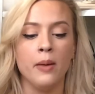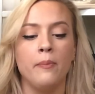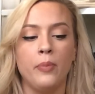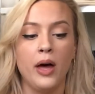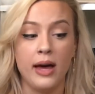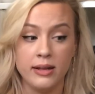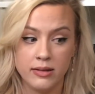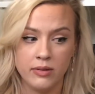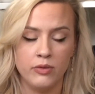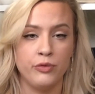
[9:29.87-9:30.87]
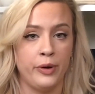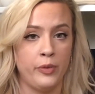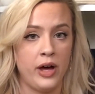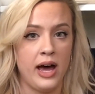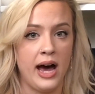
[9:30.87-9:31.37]
But from
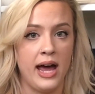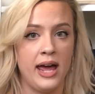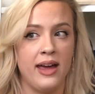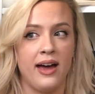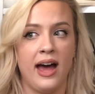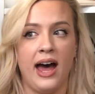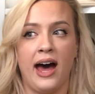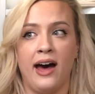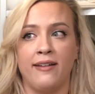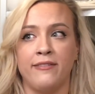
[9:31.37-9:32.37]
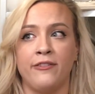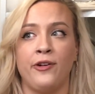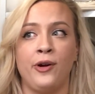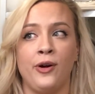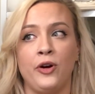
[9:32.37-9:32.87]
what I have
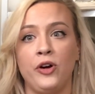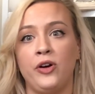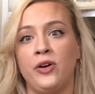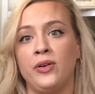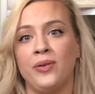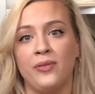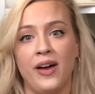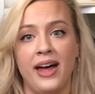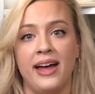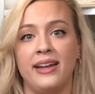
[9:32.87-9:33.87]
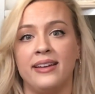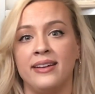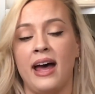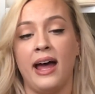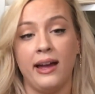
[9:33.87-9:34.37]
heard, read,
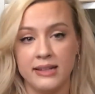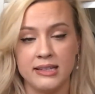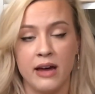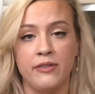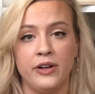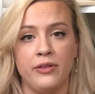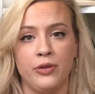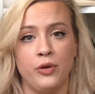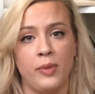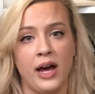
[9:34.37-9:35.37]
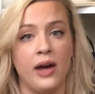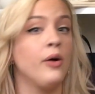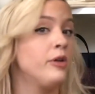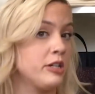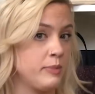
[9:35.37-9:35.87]
and discovered through my
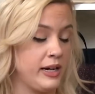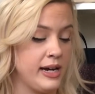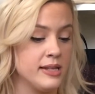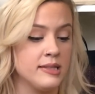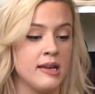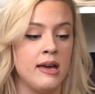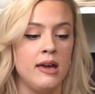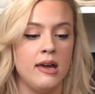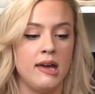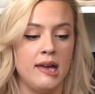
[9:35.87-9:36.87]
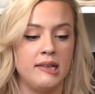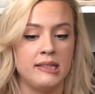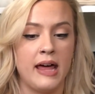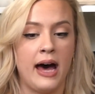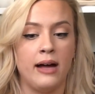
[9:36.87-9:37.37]
own experience is
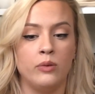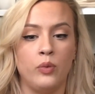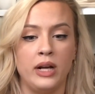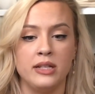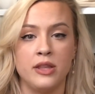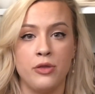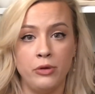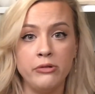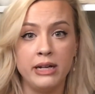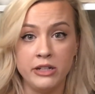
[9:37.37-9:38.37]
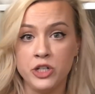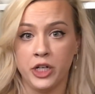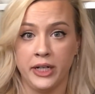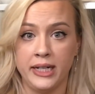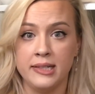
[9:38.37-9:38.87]
that when it's through
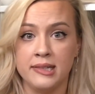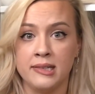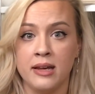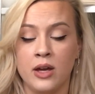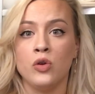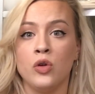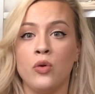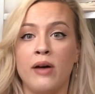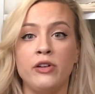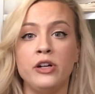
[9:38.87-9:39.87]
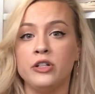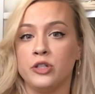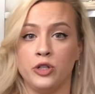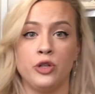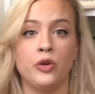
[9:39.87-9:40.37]
insurance, whoever your
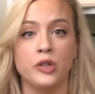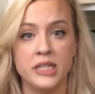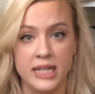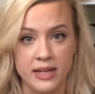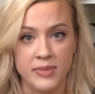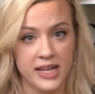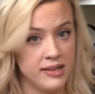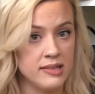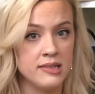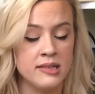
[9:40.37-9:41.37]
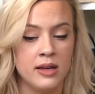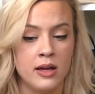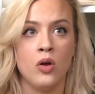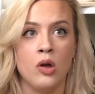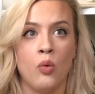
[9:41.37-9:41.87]
surgical team is
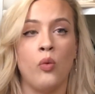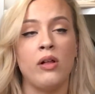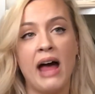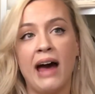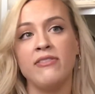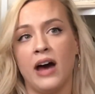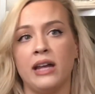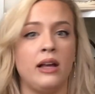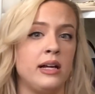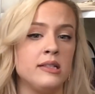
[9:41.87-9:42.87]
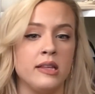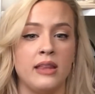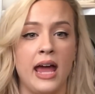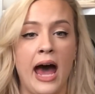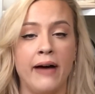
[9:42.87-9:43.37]
will have guidelines that
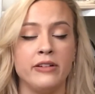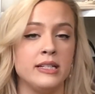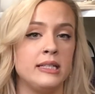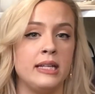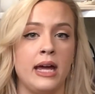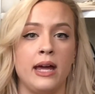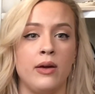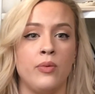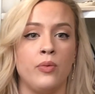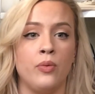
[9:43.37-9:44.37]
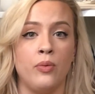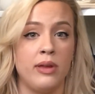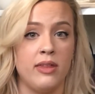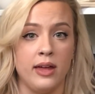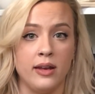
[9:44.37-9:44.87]
they have to stay
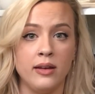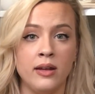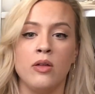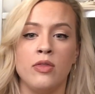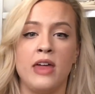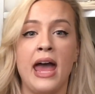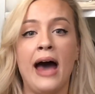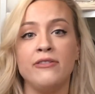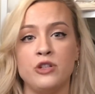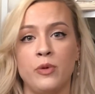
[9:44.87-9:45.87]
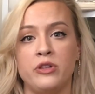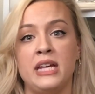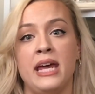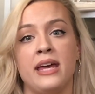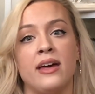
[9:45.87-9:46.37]
within. They have to both
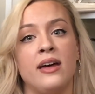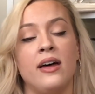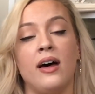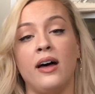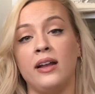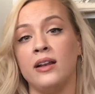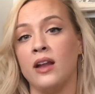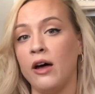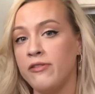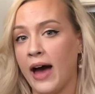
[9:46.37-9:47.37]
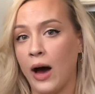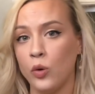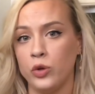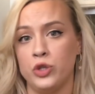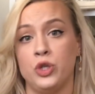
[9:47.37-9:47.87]
take enough
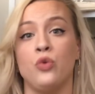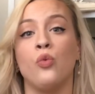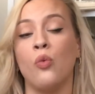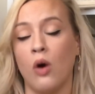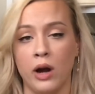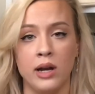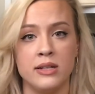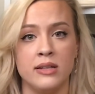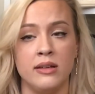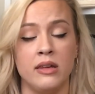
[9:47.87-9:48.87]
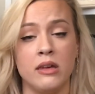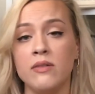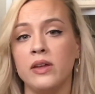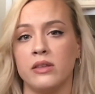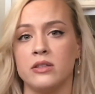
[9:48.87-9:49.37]
out to warrant
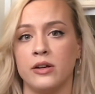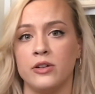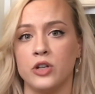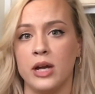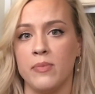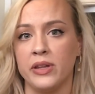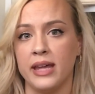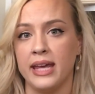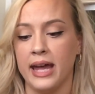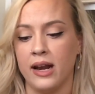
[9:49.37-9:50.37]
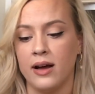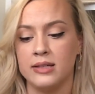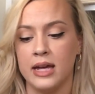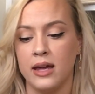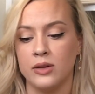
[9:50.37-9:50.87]
giving the surgery, but they cannot
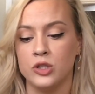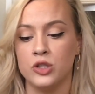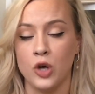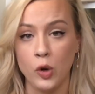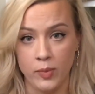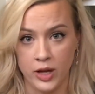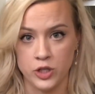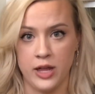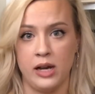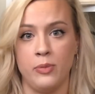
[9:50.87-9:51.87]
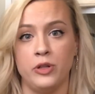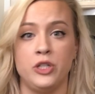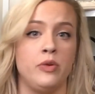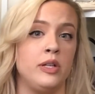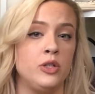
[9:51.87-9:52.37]
take so much that it puts
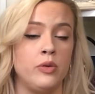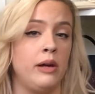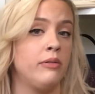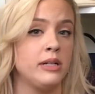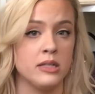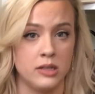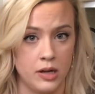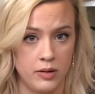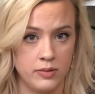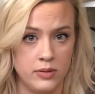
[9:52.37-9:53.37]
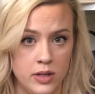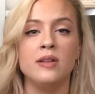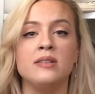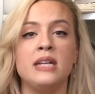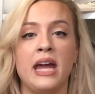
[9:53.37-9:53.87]
you into a risk zone.
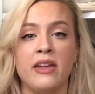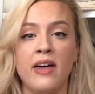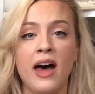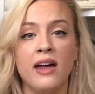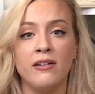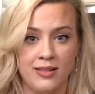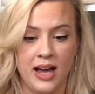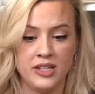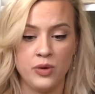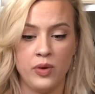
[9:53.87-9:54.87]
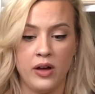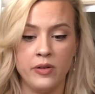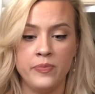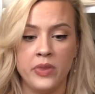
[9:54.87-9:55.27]
Take that as you will.